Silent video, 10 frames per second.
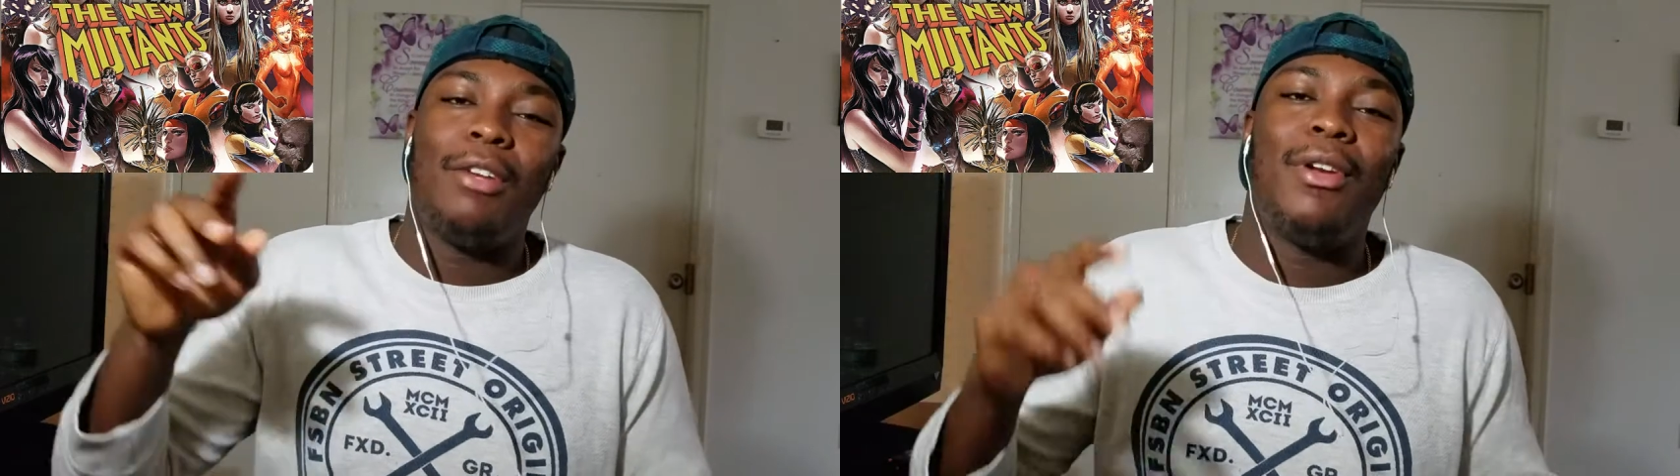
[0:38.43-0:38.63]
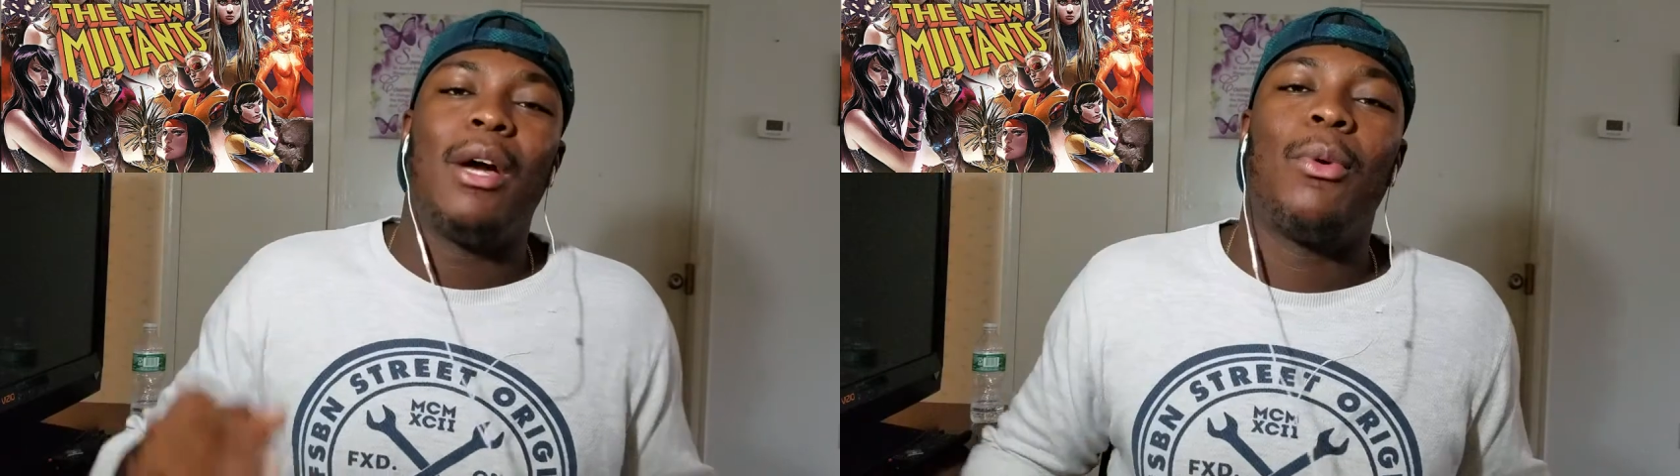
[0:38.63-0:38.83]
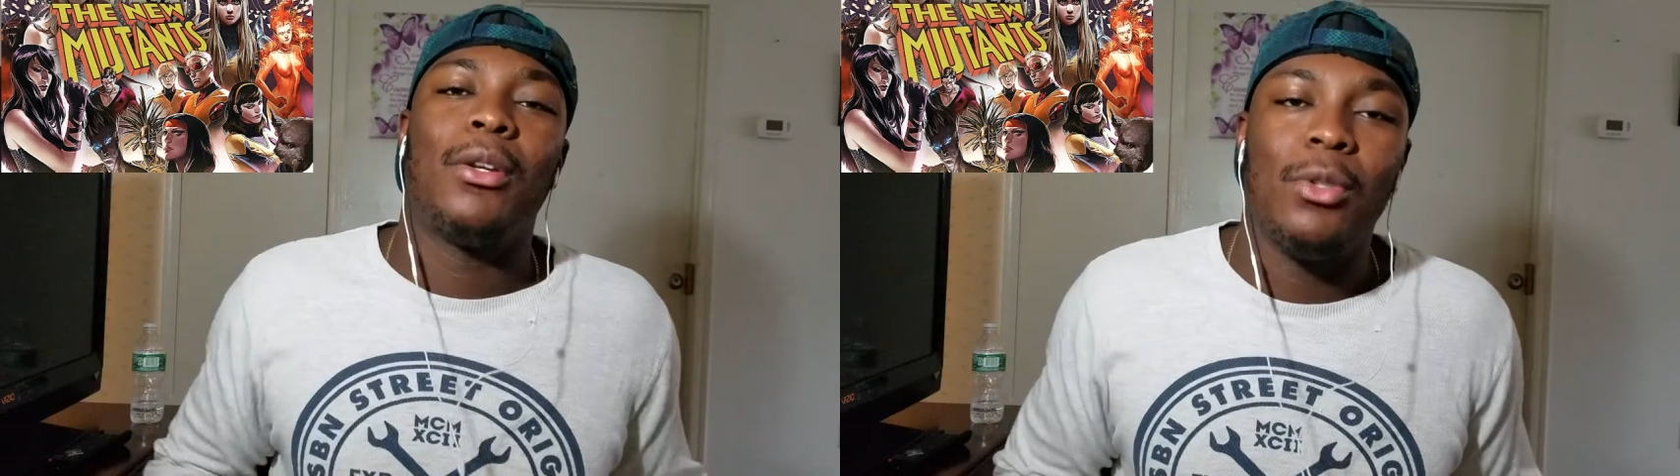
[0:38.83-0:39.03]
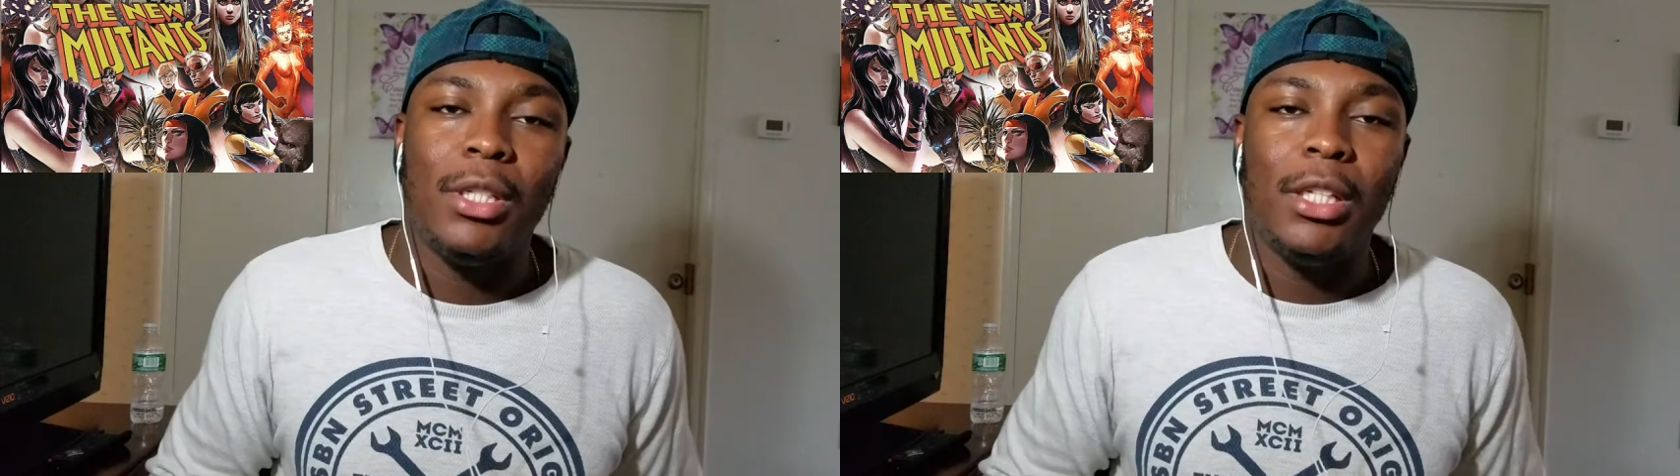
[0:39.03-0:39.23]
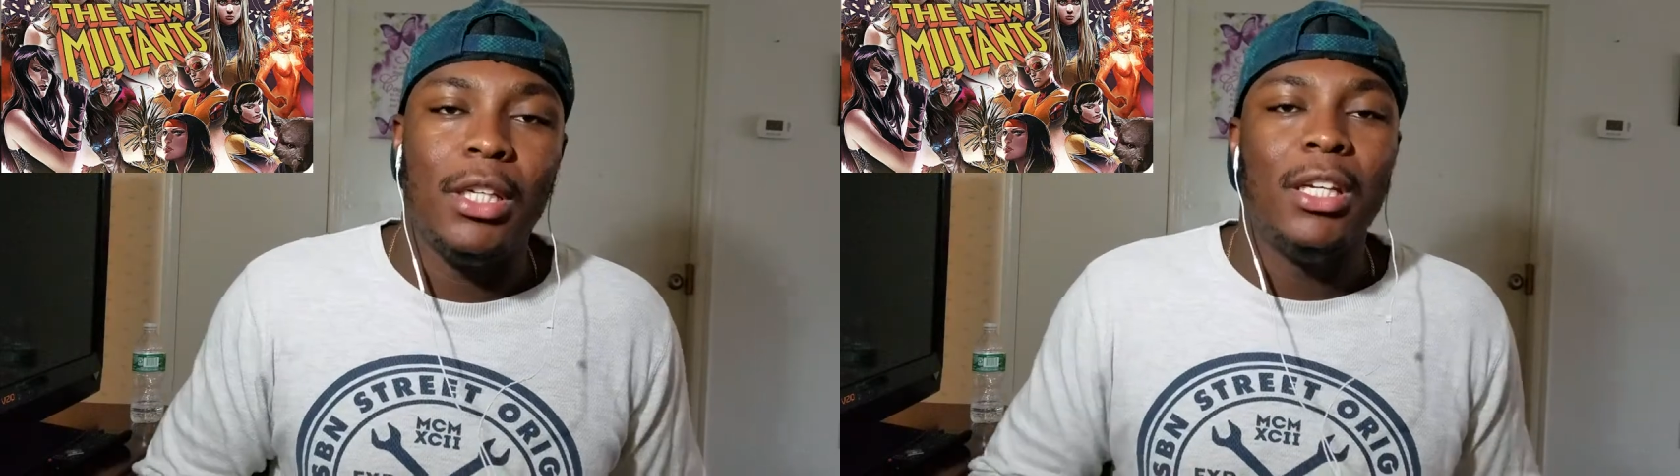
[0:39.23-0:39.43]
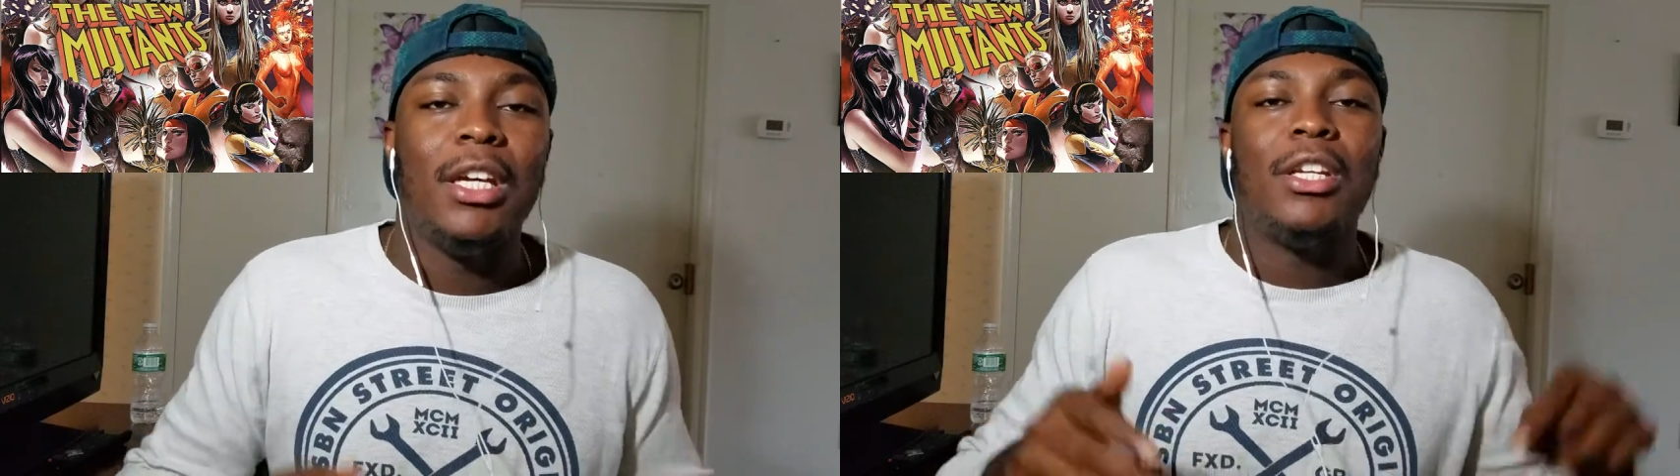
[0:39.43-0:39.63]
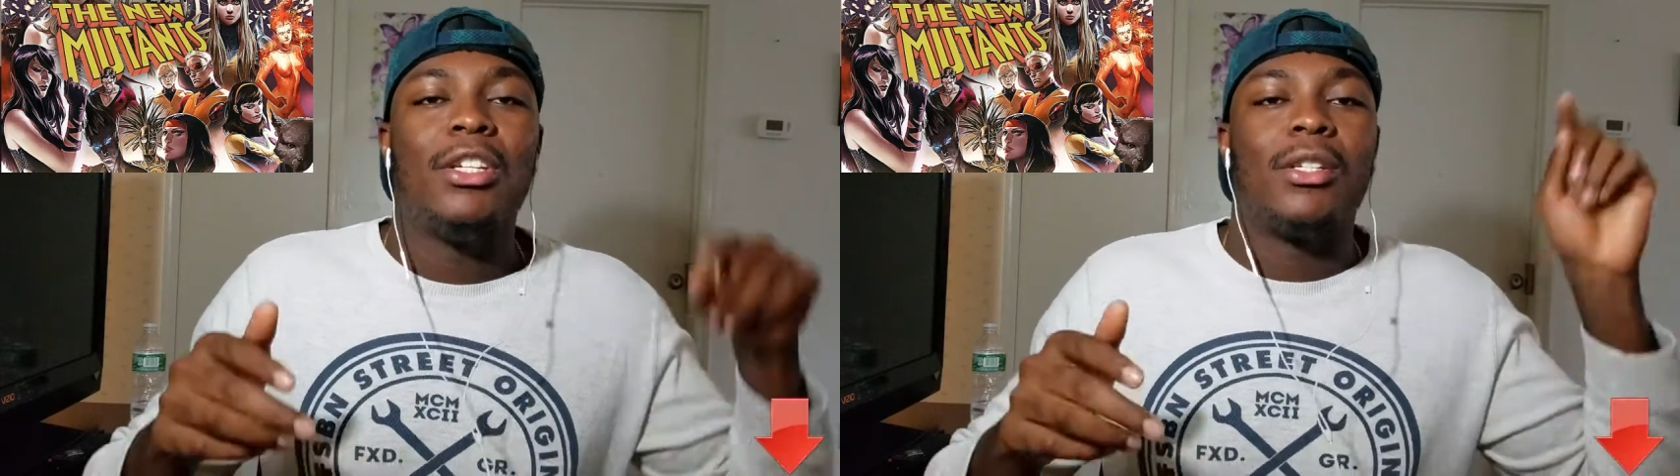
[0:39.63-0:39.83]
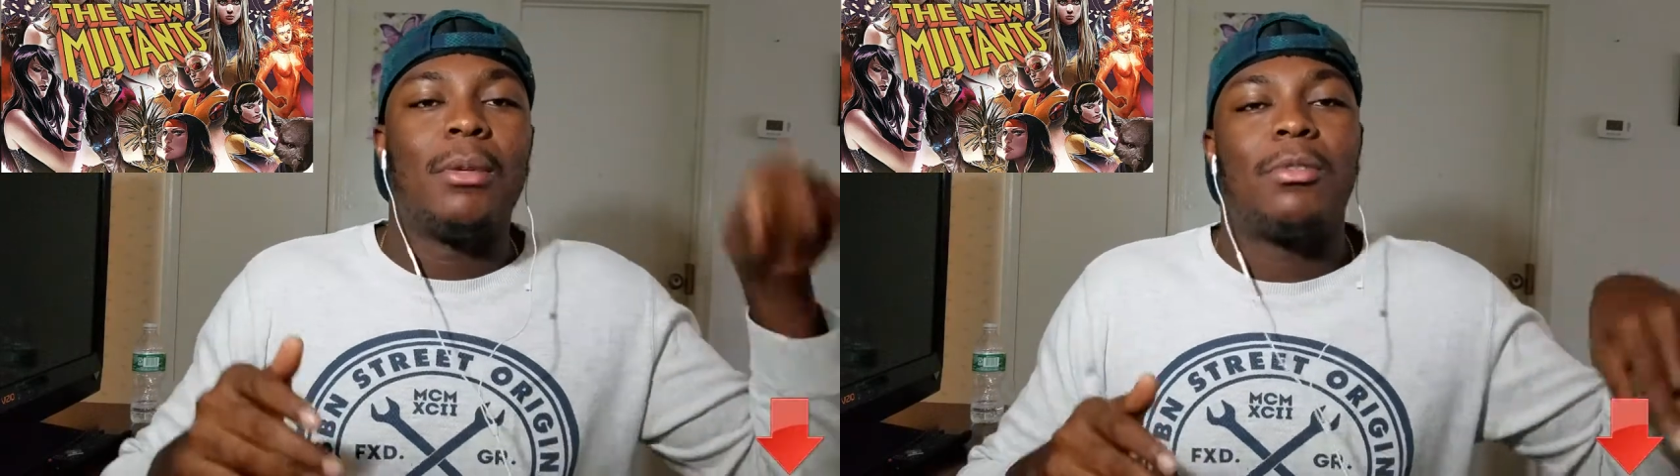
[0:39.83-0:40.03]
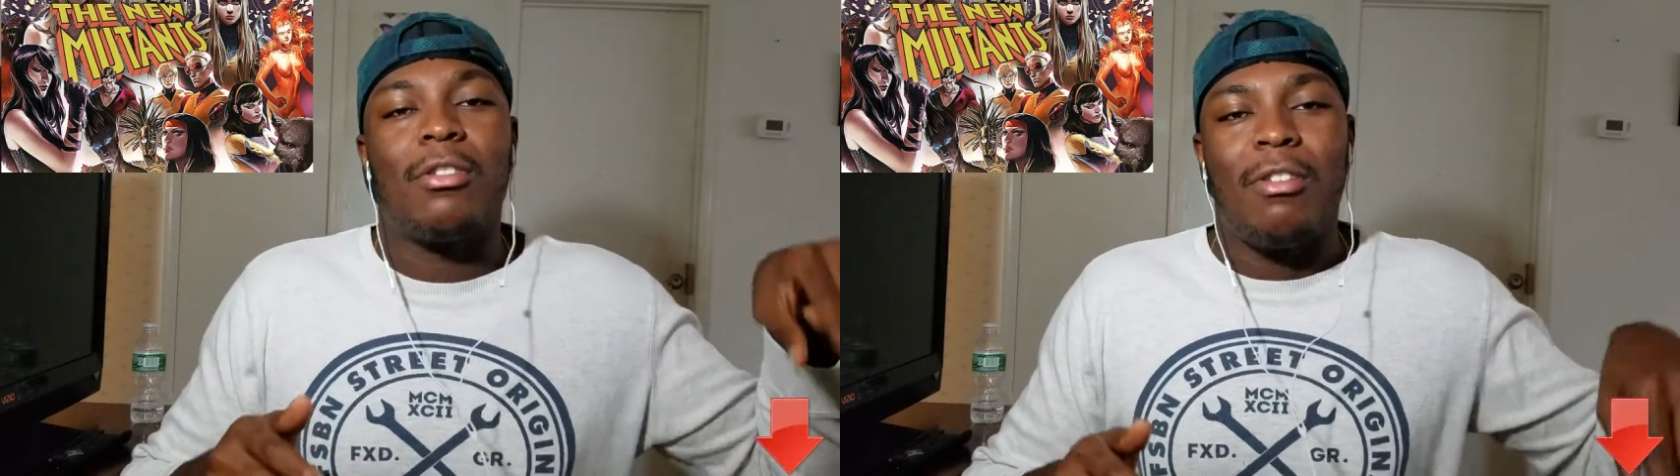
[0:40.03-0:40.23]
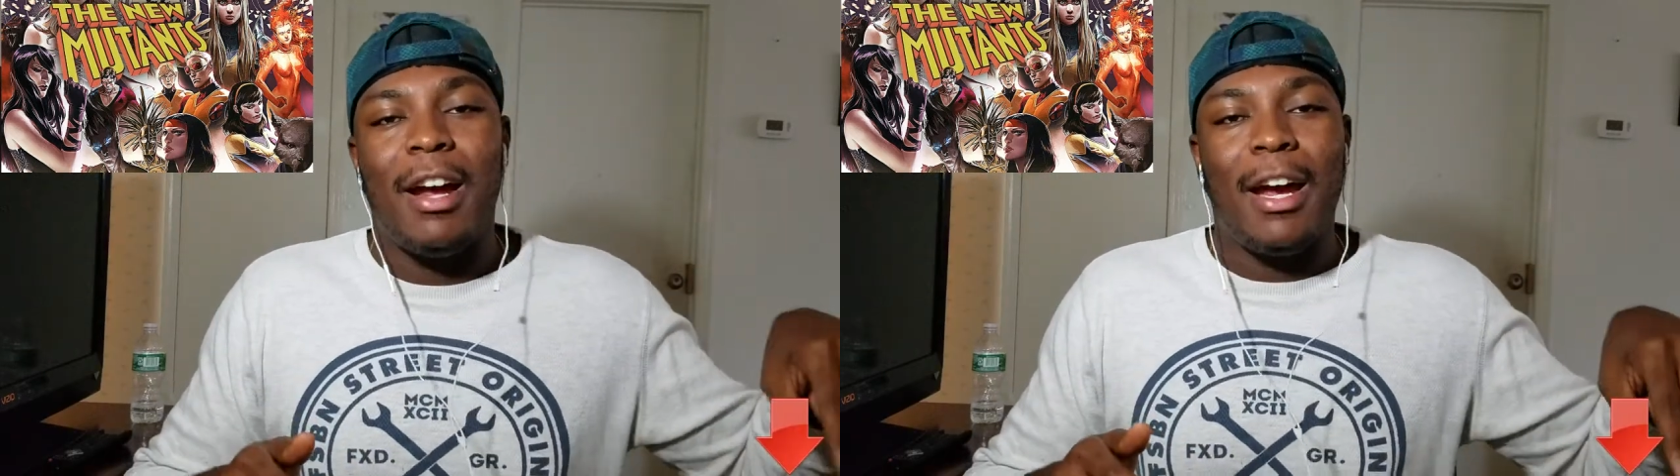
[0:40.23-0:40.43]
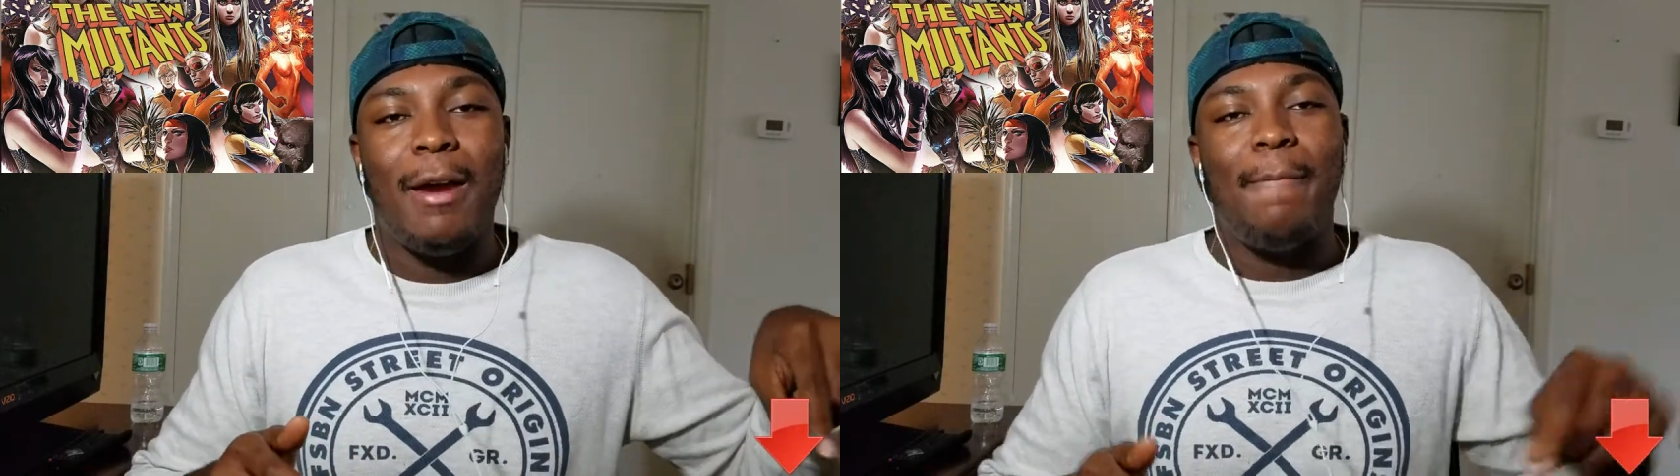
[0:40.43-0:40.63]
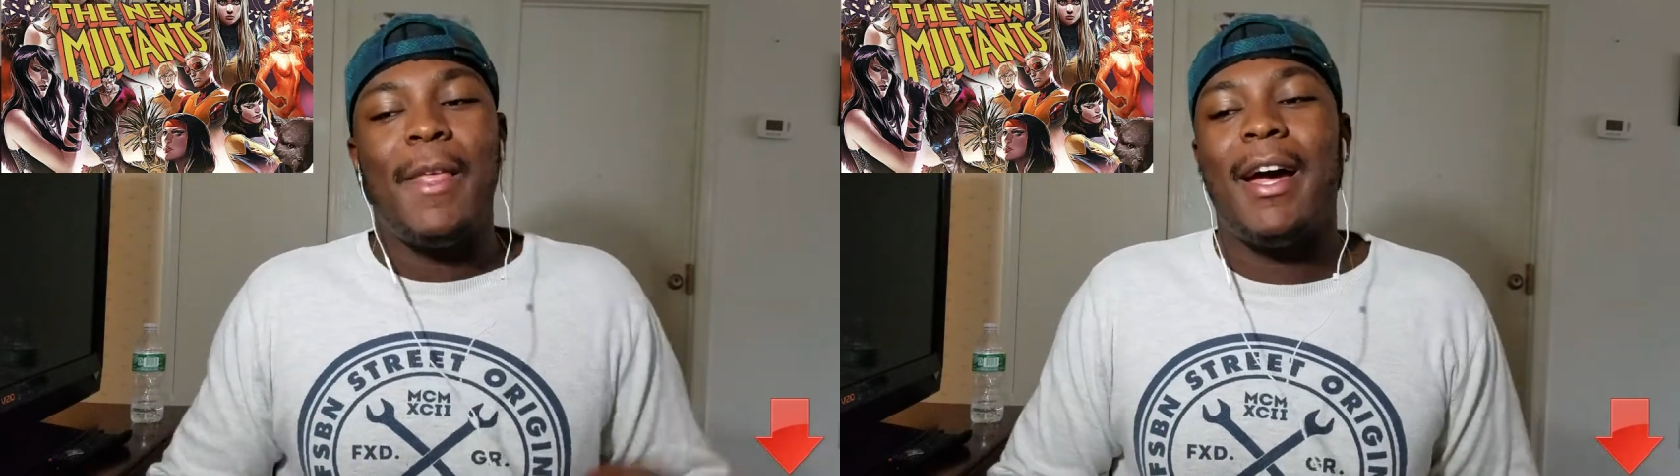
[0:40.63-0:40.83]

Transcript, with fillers: If you like what you see, subscribe.